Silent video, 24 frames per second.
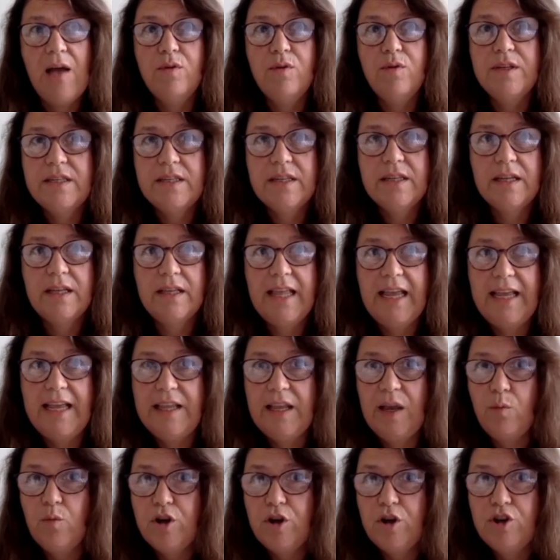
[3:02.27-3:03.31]
I was
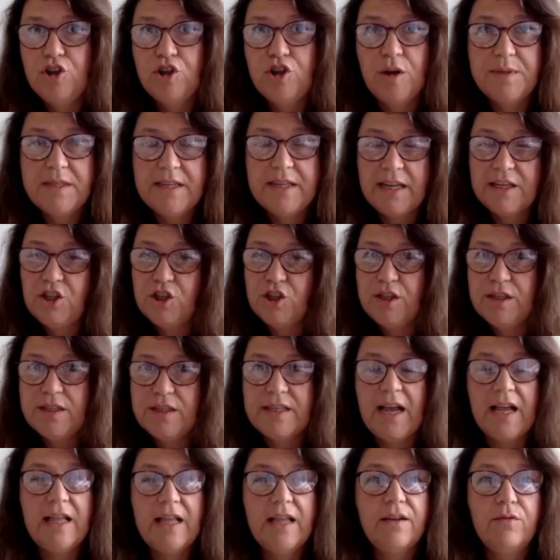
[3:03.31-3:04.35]
leading workshop
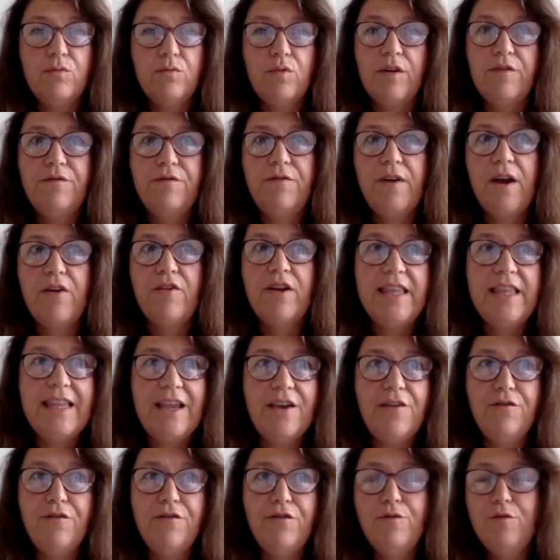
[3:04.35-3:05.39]
sessions that were very
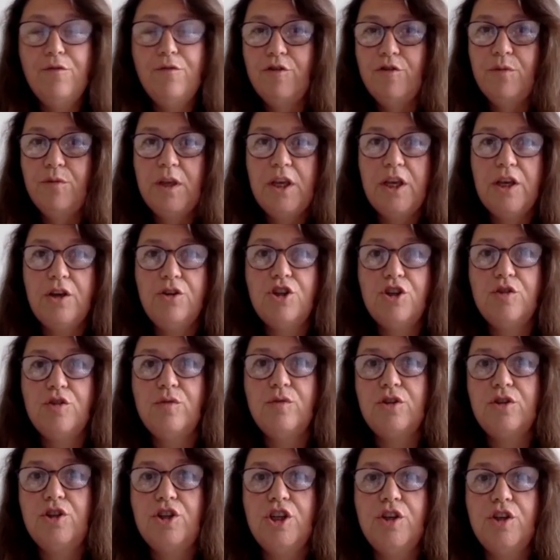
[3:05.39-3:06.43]
different from the
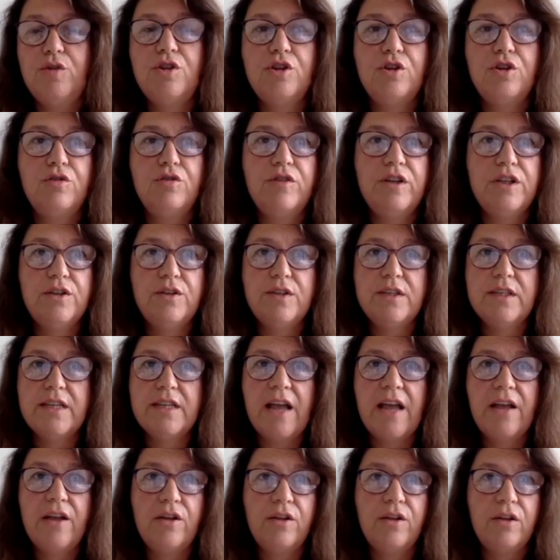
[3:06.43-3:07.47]
usual tutorial
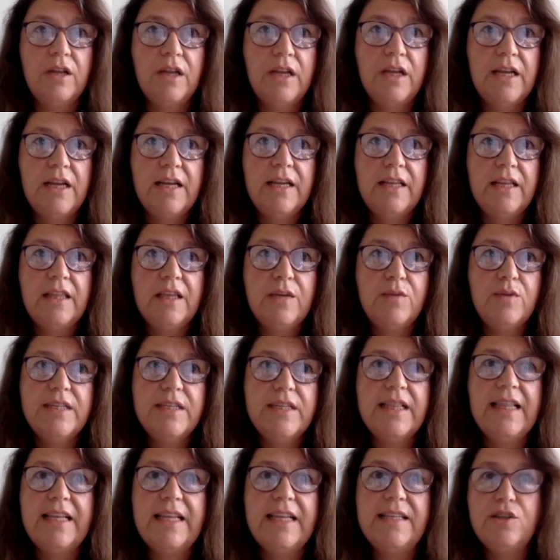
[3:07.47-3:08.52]
style. There
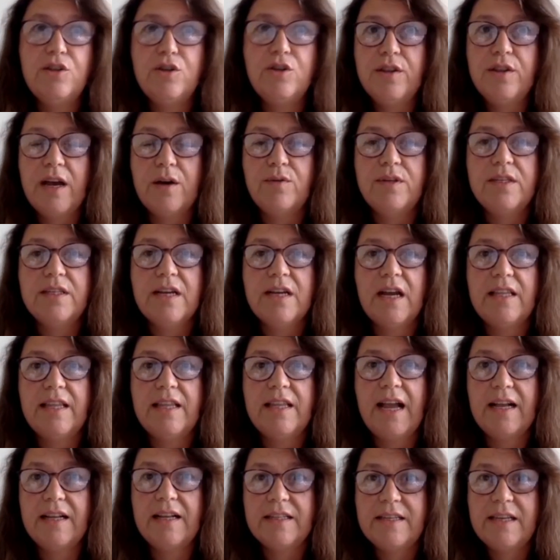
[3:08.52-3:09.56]
was little that was
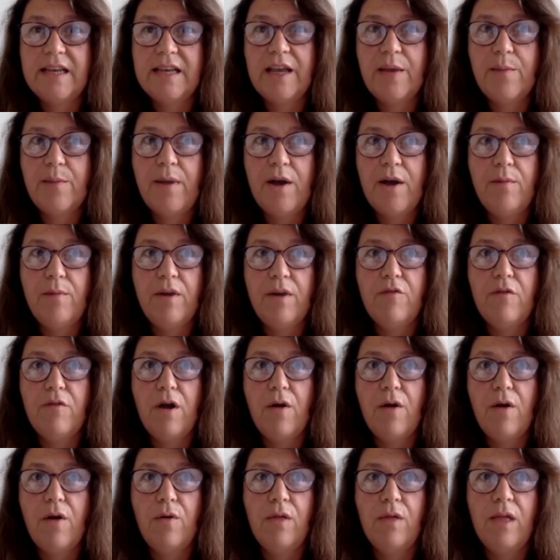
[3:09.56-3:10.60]
didactic about my
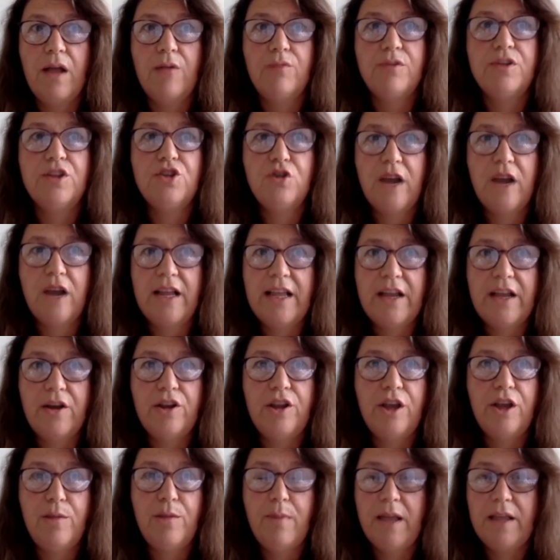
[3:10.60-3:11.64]
role. I was trying
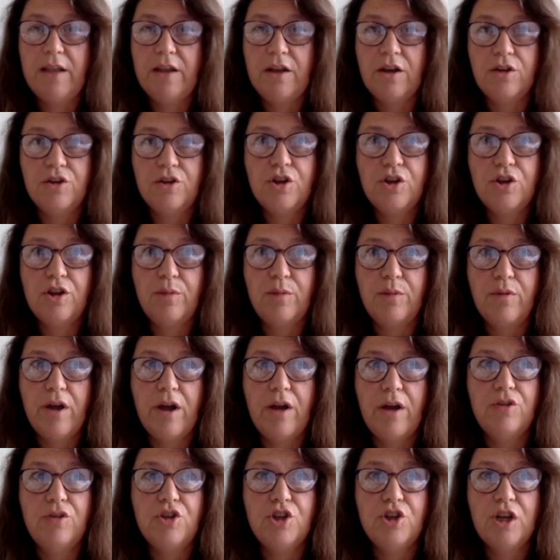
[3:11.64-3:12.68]
out a new pedagogical
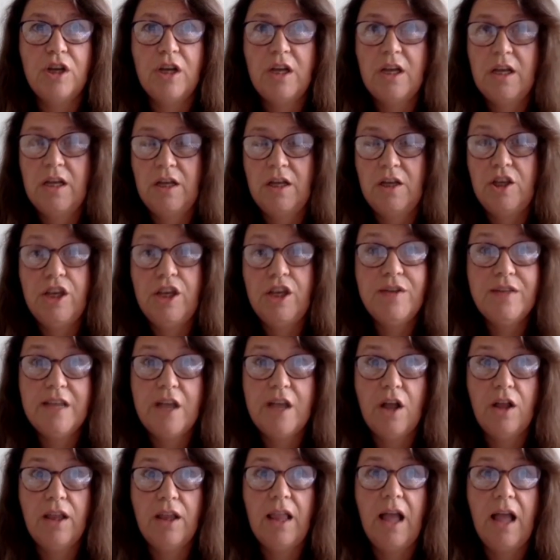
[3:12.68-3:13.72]
approach,
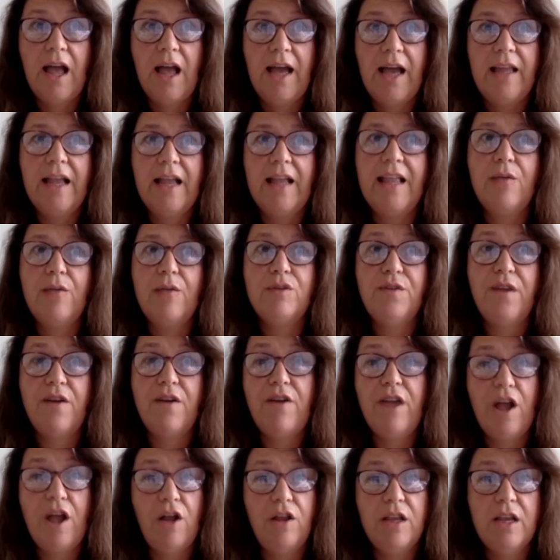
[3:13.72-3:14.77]
using it online, and I was
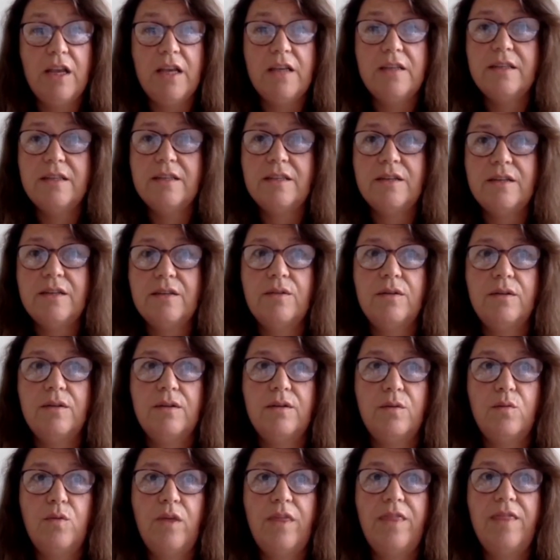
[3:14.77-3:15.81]
very honest
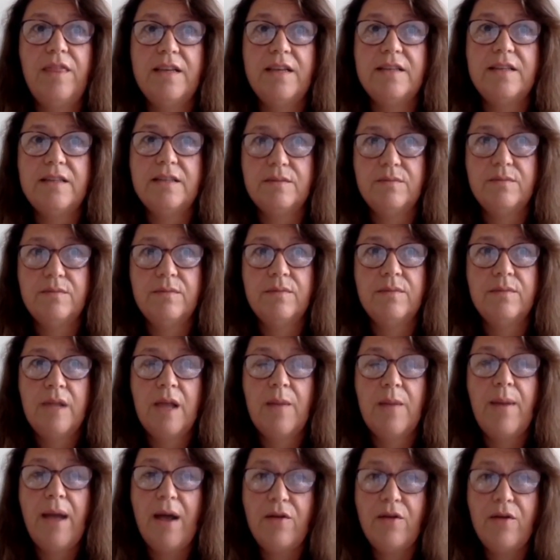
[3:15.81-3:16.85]

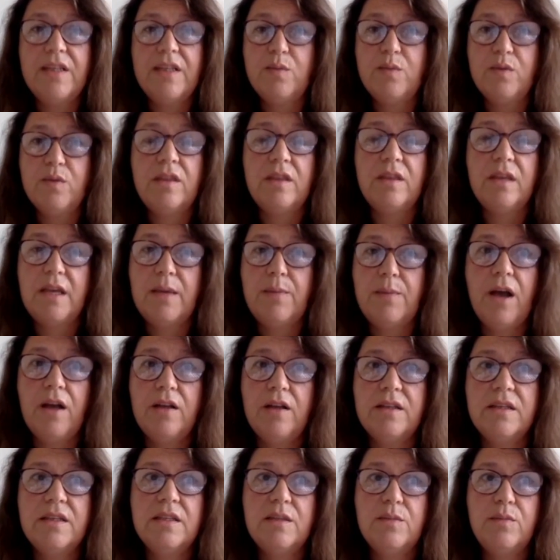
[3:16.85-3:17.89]
about this with the
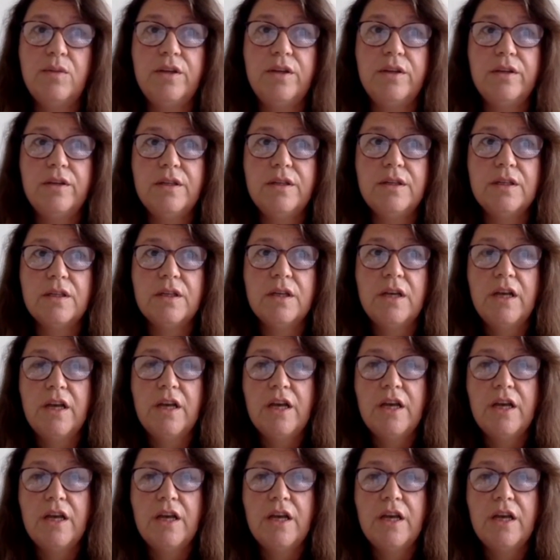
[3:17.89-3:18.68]
participants.